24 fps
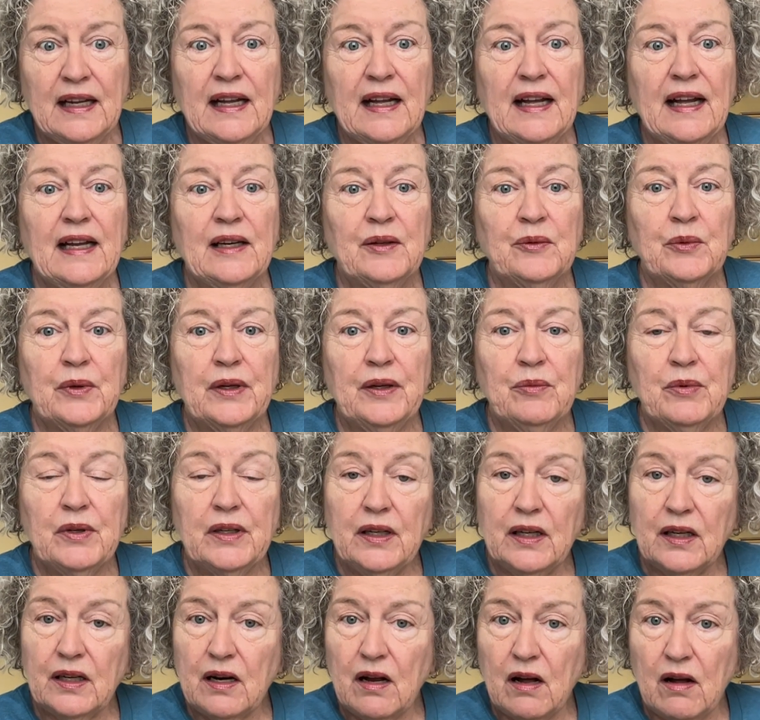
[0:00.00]
And we would
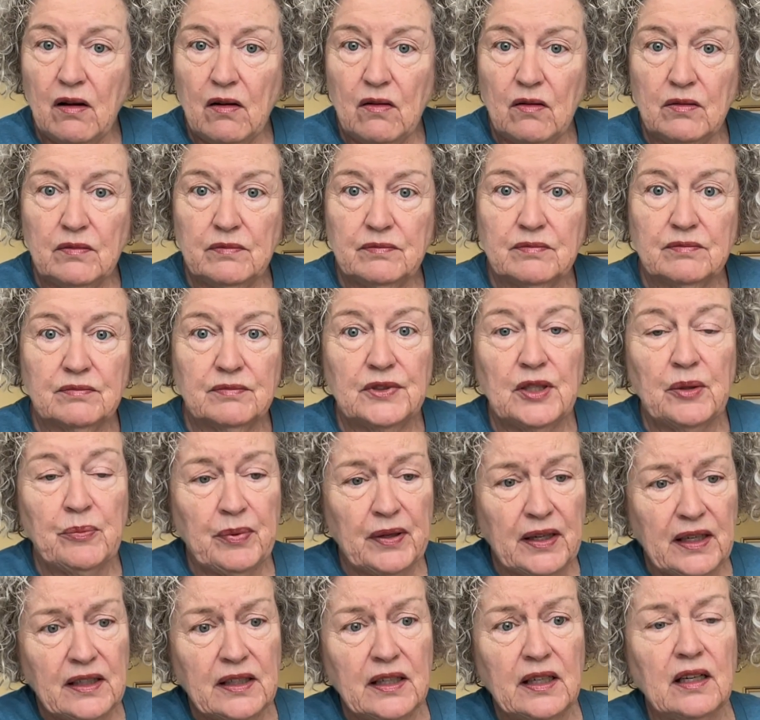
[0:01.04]
get home,
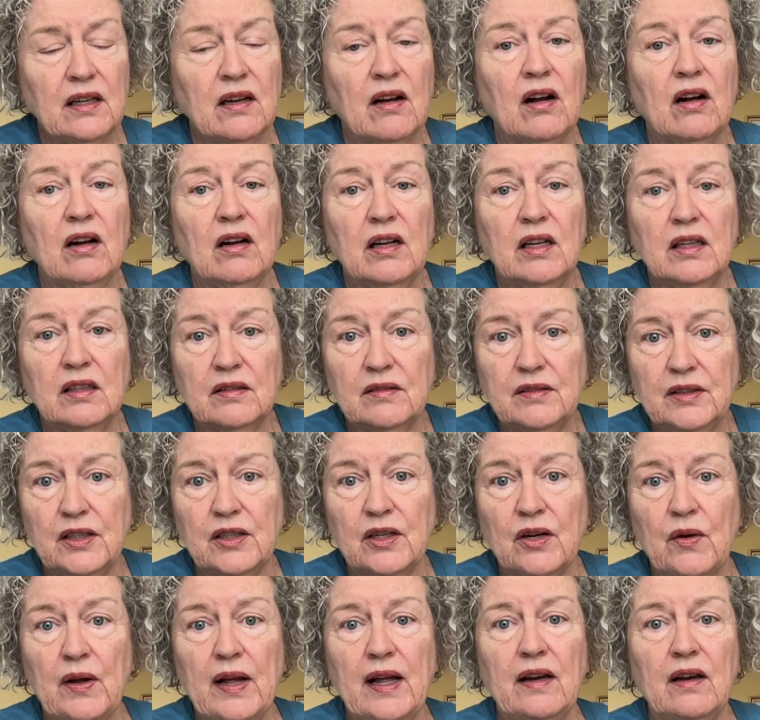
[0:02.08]
depending on,
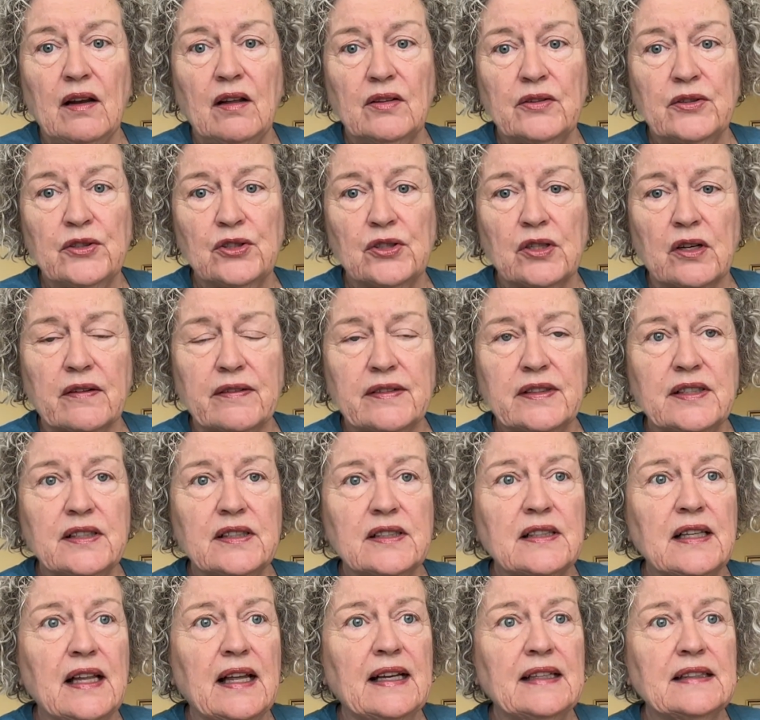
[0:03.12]
how long the services
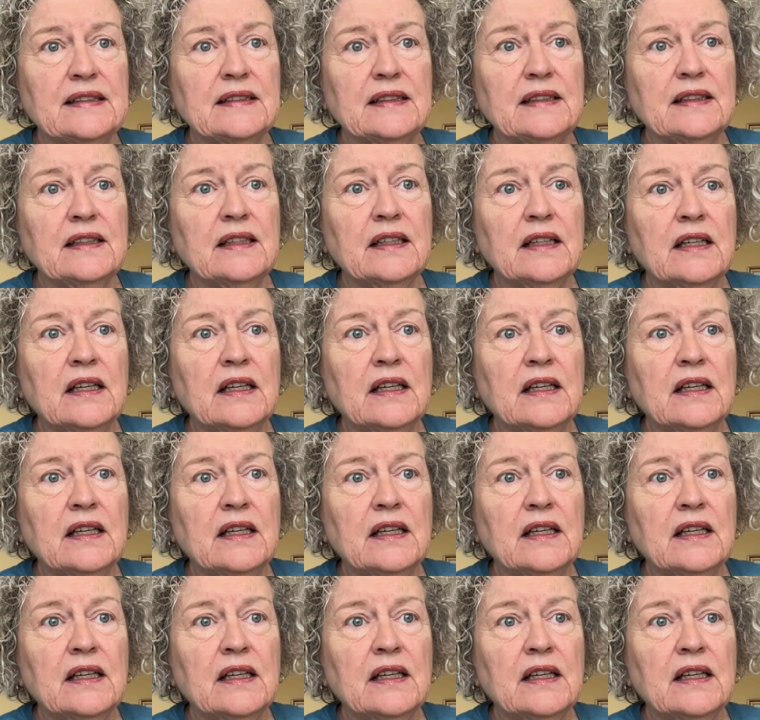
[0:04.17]
lasted,